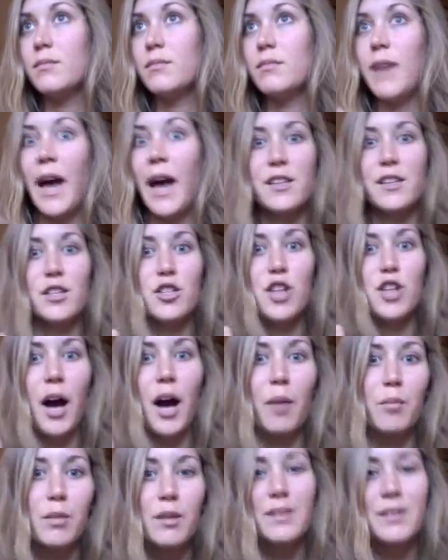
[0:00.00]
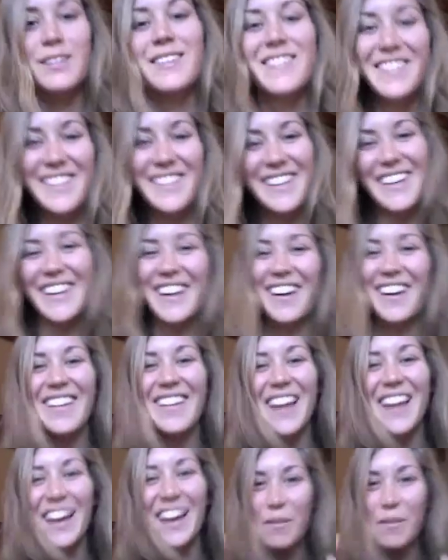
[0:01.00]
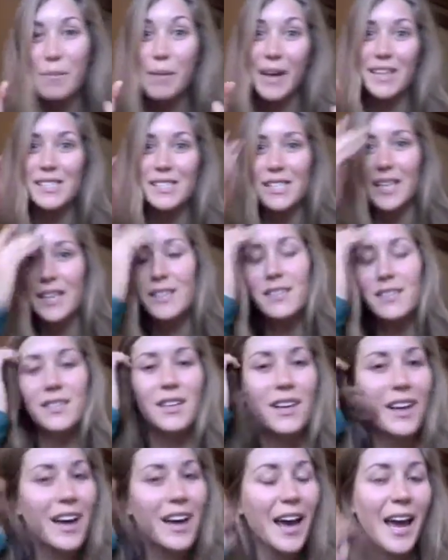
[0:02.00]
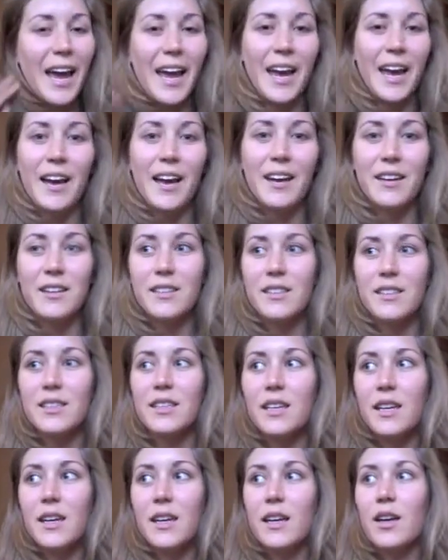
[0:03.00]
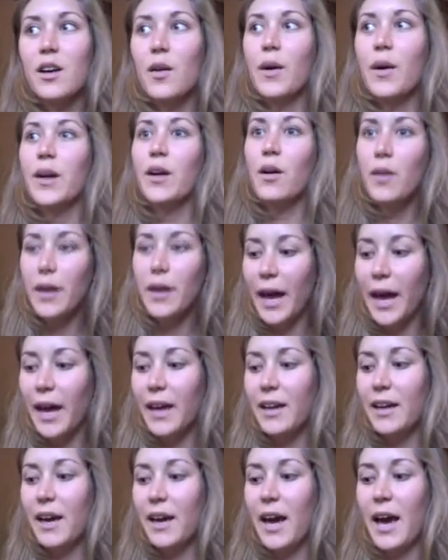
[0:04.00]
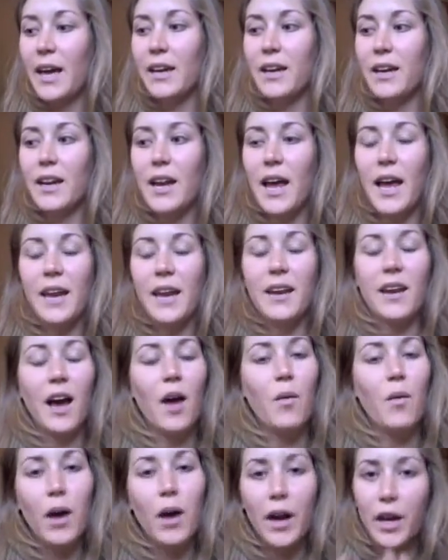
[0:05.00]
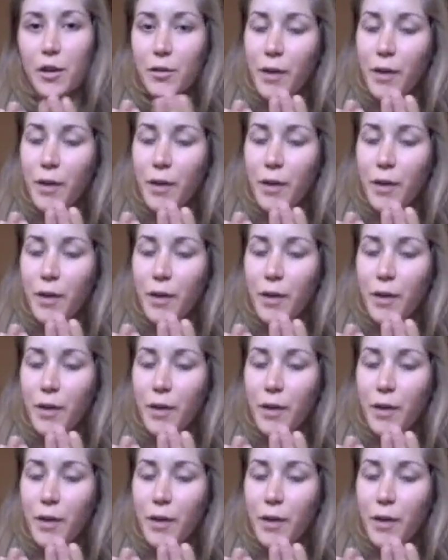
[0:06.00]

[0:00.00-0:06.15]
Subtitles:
has a job, like basics. And going, okay, and not walking